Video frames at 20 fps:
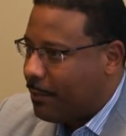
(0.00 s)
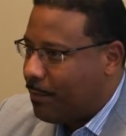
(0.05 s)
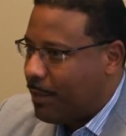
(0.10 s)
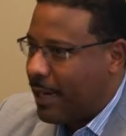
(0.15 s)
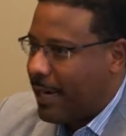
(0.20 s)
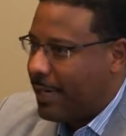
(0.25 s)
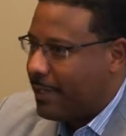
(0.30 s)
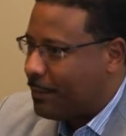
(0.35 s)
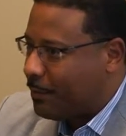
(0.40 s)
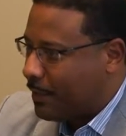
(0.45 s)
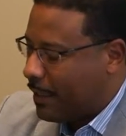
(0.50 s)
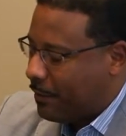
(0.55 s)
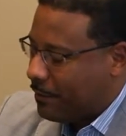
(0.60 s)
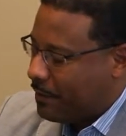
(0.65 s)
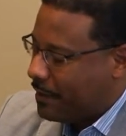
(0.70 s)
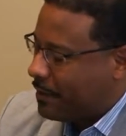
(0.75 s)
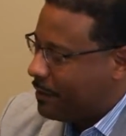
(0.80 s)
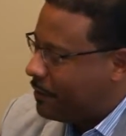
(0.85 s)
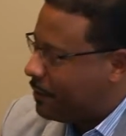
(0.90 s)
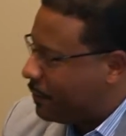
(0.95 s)
passed when I
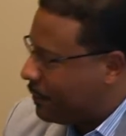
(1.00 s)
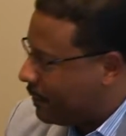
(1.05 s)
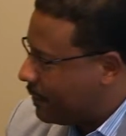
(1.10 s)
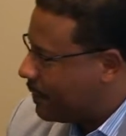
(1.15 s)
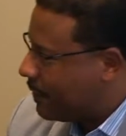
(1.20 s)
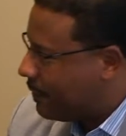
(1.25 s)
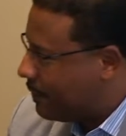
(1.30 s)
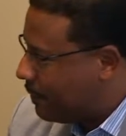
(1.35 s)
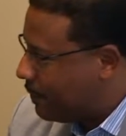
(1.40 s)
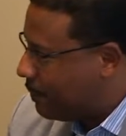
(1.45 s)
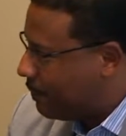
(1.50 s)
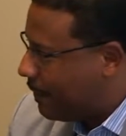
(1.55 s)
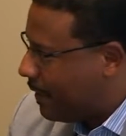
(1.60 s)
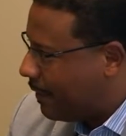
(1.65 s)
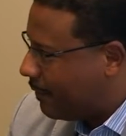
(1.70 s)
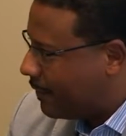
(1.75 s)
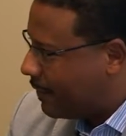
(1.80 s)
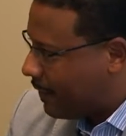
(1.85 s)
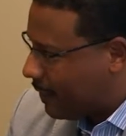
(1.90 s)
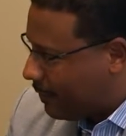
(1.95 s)
was the insurance consumer advocate.